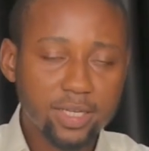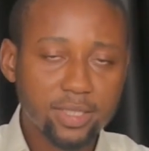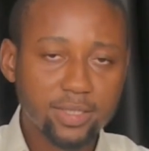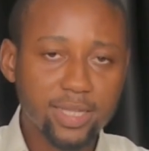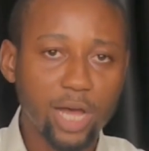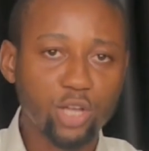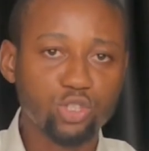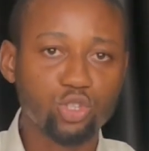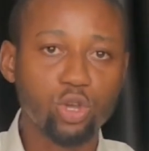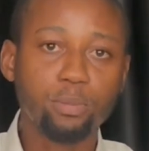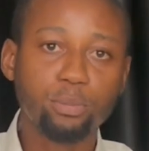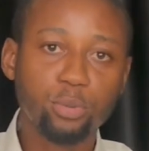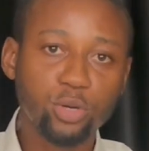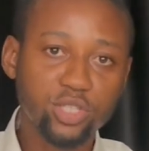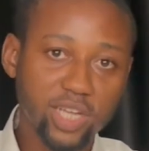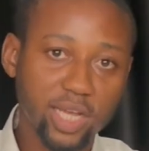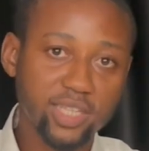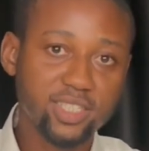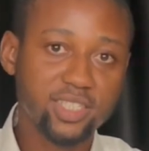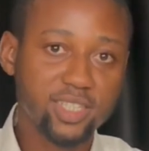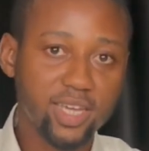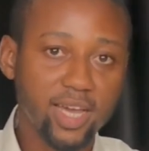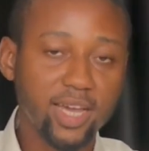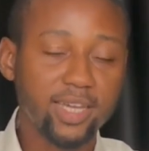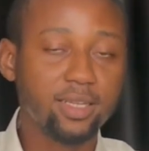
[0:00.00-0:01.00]
Now, some
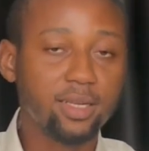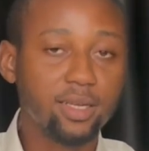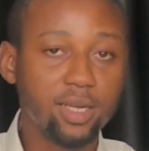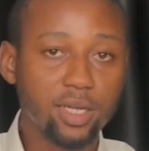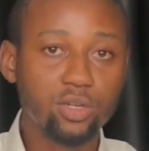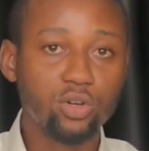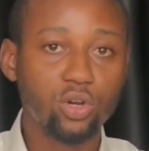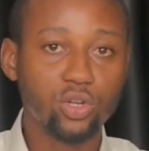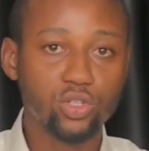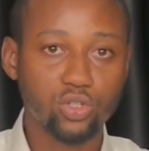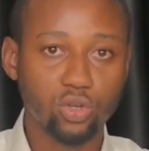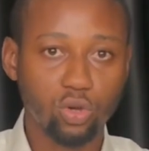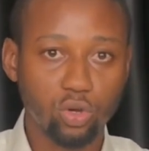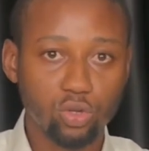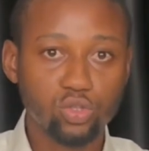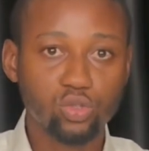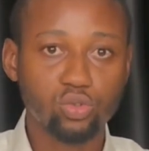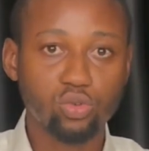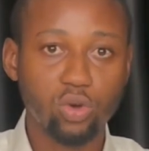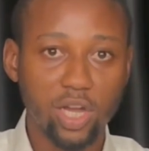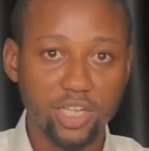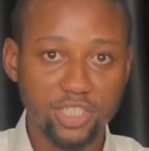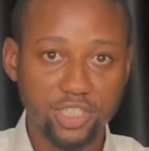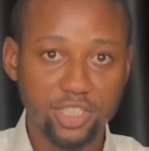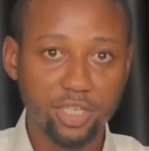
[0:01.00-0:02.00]
projects here in Lagos
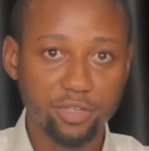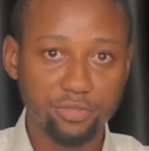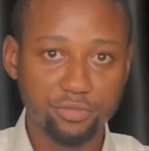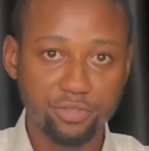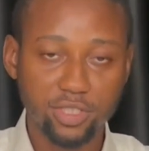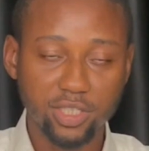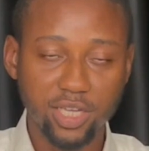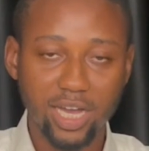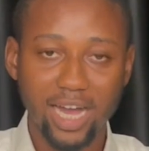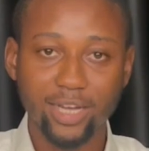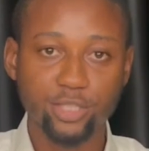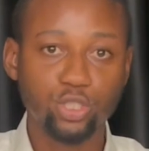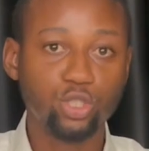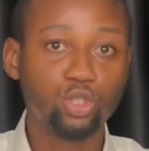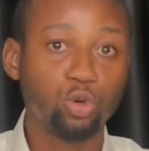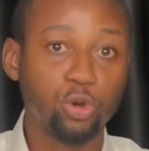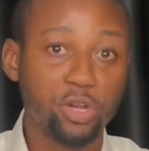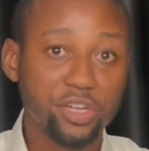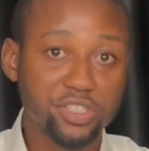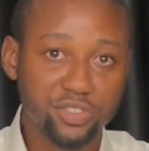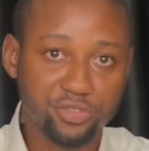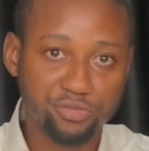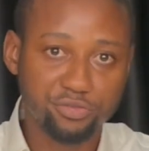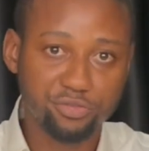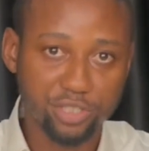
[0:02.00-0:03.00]
also are JV, are
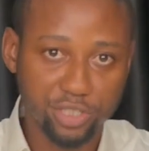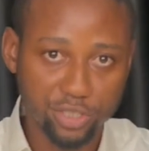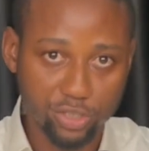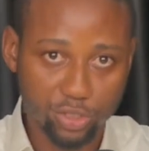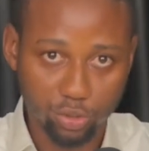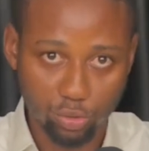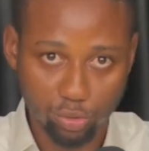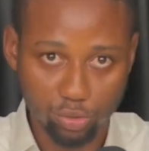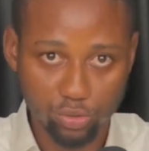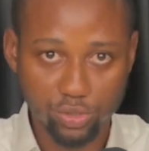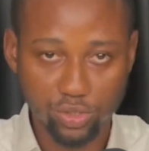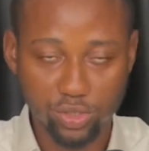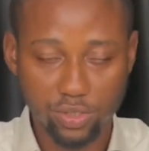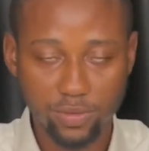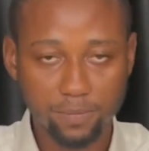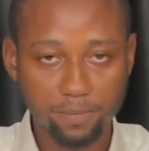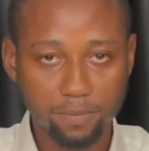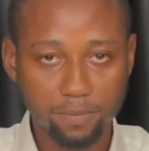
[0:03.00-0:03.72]
joint ventures.